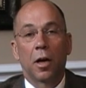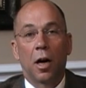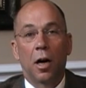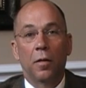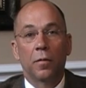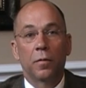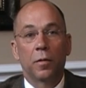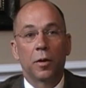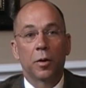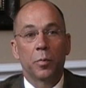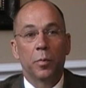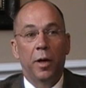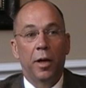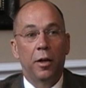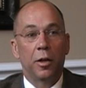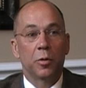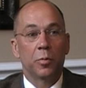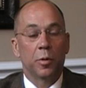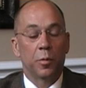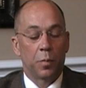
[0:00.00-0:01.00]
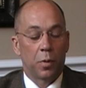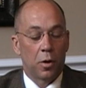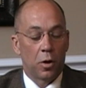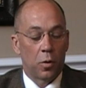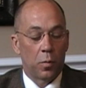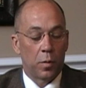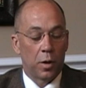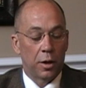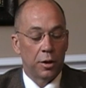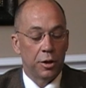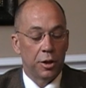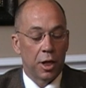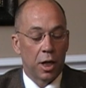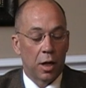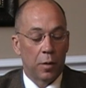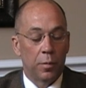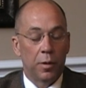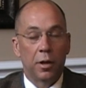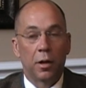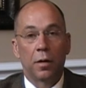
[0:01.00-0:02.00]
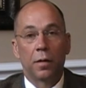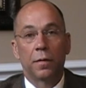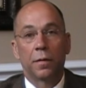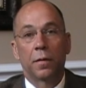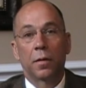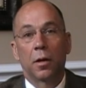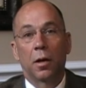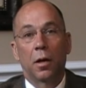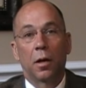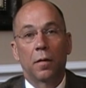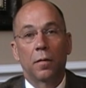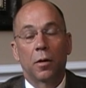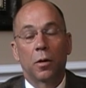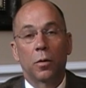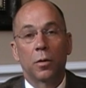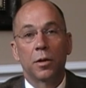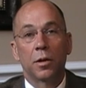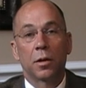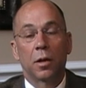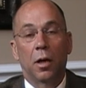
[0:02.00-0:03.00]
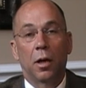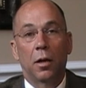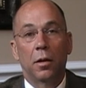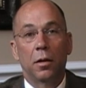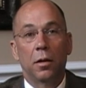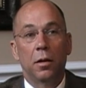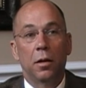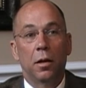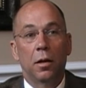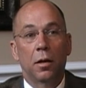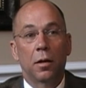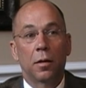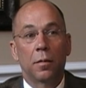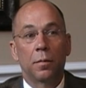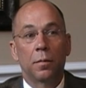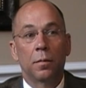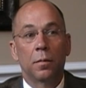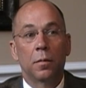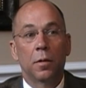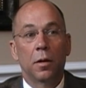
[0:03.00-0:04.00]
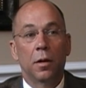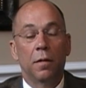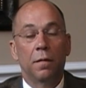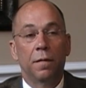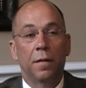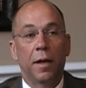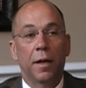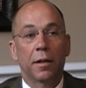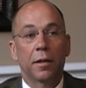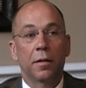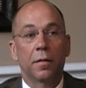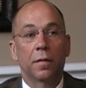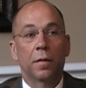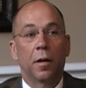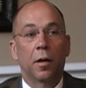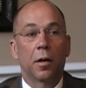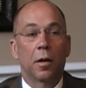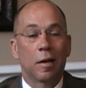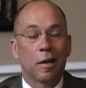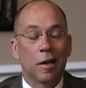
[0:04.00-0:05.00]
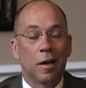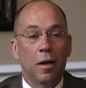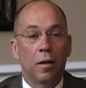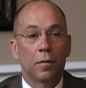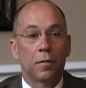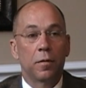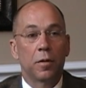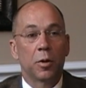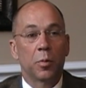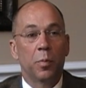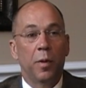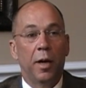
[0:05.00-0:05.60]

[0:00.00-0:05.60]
conflict management part of my job, and I've always thought effective conflict